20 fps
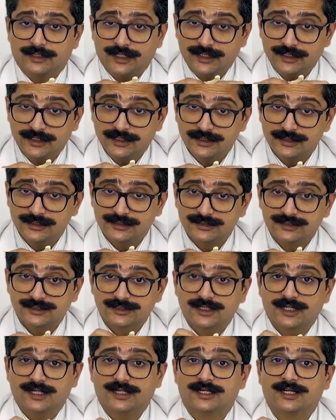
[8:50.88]
10
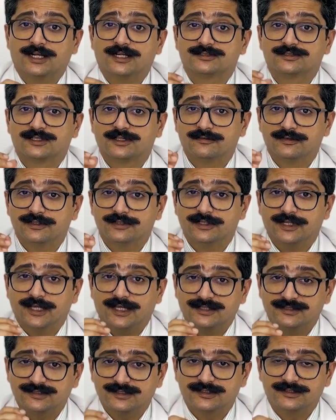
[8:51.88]
years and has given
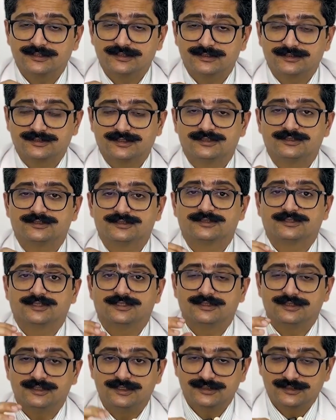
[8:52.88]
excellent results
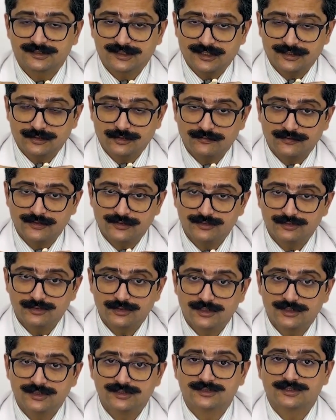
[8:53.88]
in these kind of
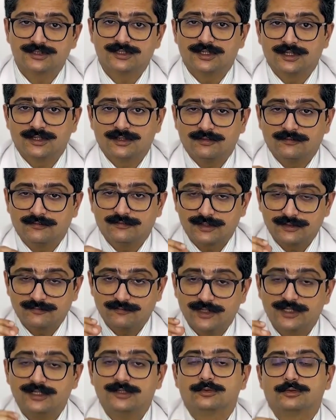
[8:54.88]
injuries with
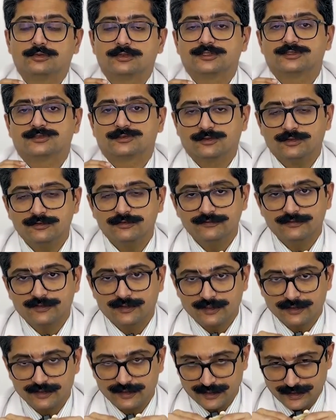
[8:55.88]
very low risk of
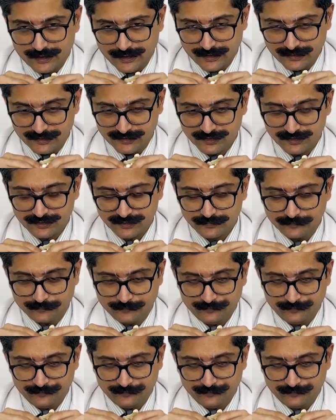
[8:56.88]
recurrence.